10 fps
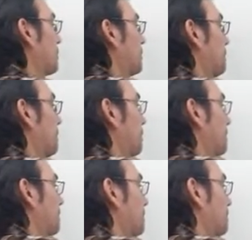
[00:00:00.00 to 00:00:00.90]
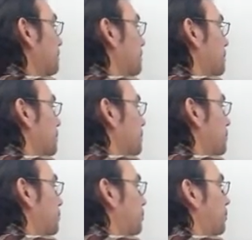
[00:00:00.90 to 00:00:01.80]

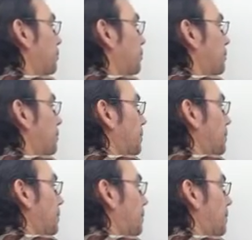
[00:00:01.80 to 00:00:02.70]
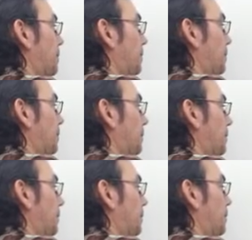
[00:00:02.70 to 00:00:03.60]

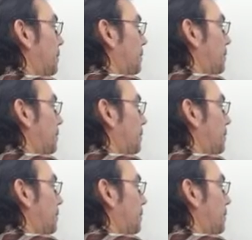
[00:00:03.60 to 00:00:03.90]
(silence)